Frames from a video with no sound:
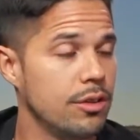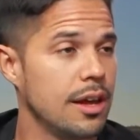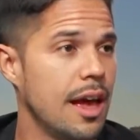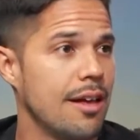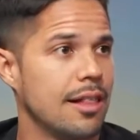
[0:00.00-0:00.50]

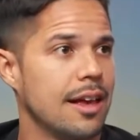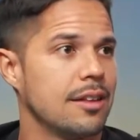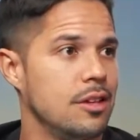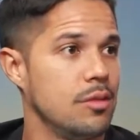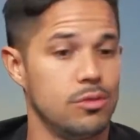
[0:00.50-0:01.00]
They have
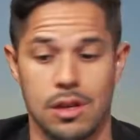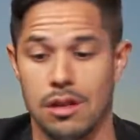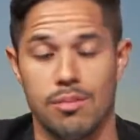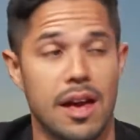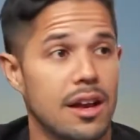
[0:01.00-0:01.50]
like teams
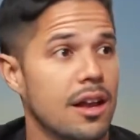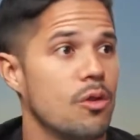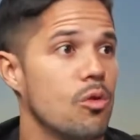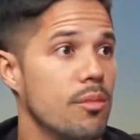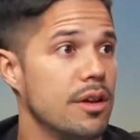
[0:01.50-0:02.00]
in men
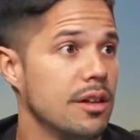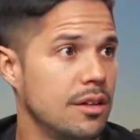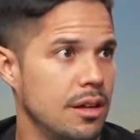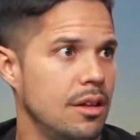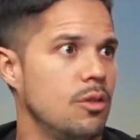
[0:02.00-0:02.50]
and women.
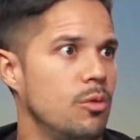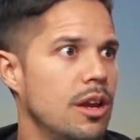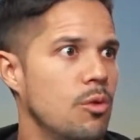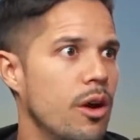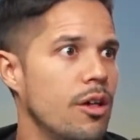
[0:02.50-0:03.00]
They did
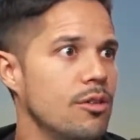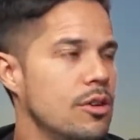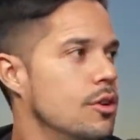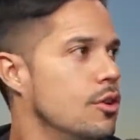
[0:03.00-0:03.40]
really well.